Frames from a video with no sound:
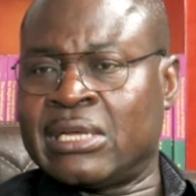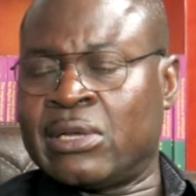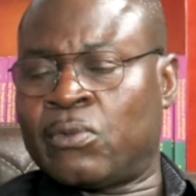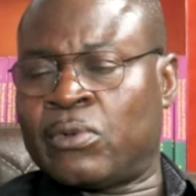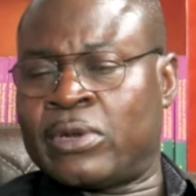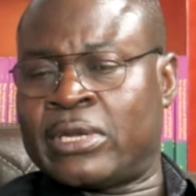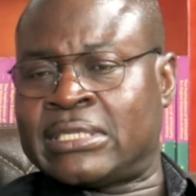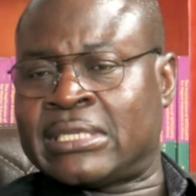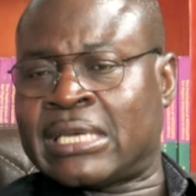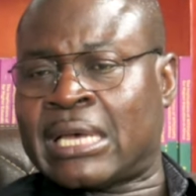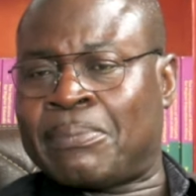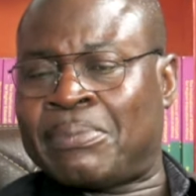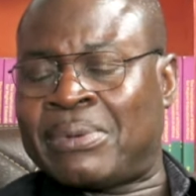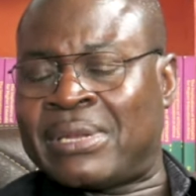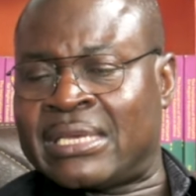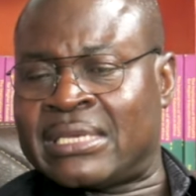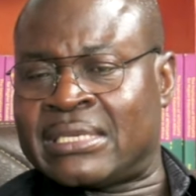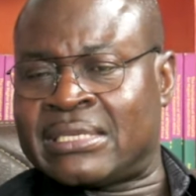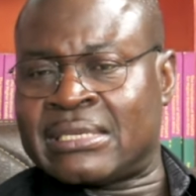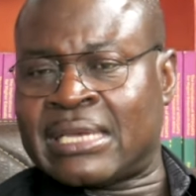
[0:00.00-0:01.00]
What is our
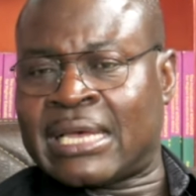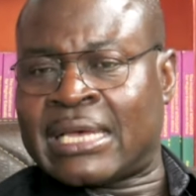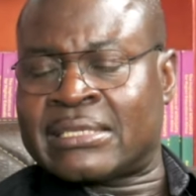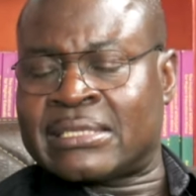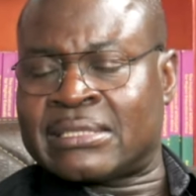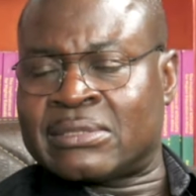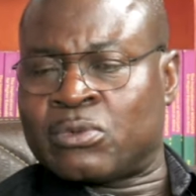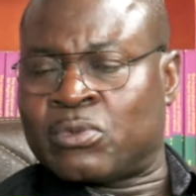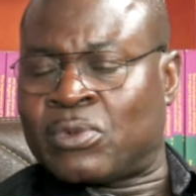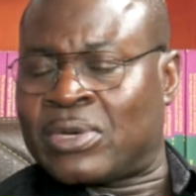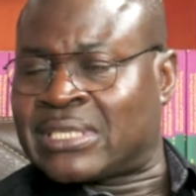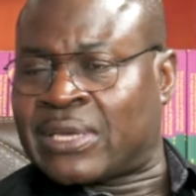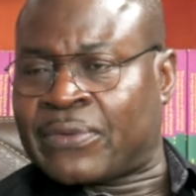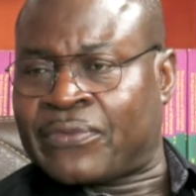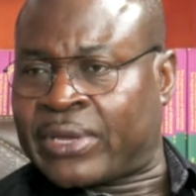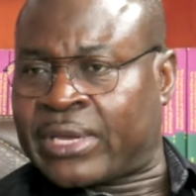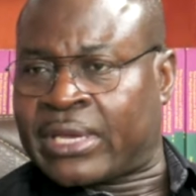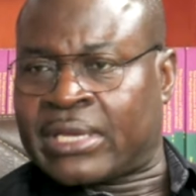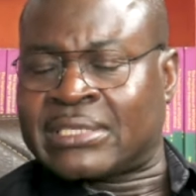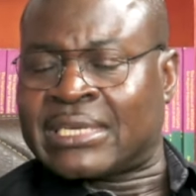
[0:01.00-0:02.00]
place as West
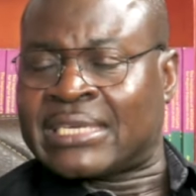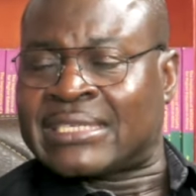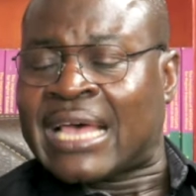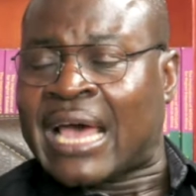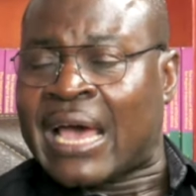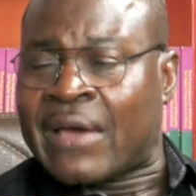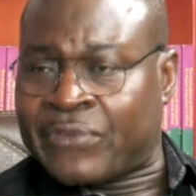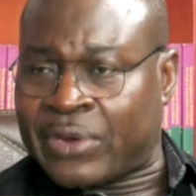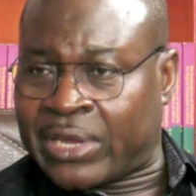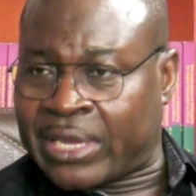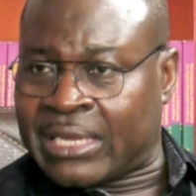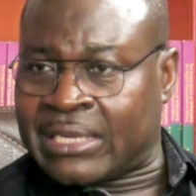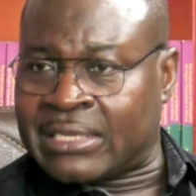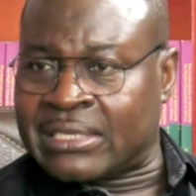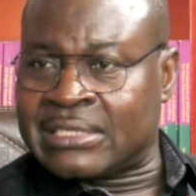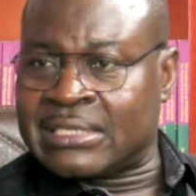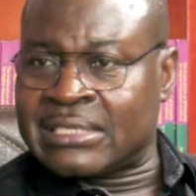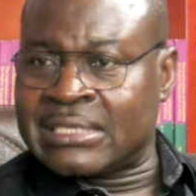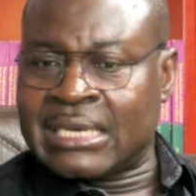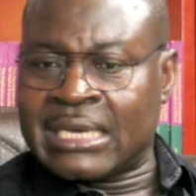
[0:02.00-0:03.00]
Africans, as
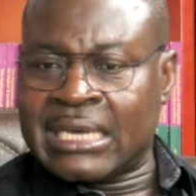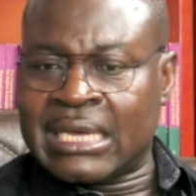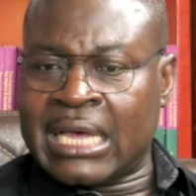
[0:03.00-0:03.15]
Africans?